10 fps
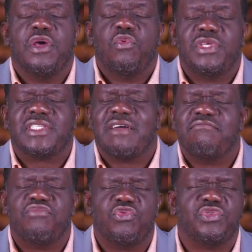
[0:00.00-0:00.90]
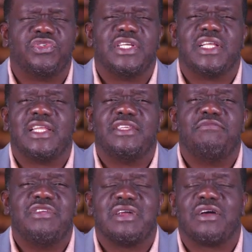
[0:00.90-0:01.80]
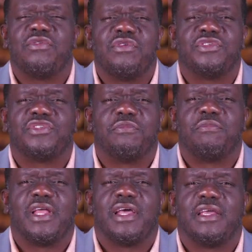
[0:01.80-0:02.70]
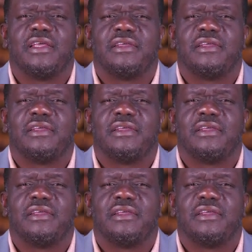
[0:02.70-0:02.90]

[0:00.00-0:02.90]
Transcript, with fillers: We stand bold to declare the miraculous supply.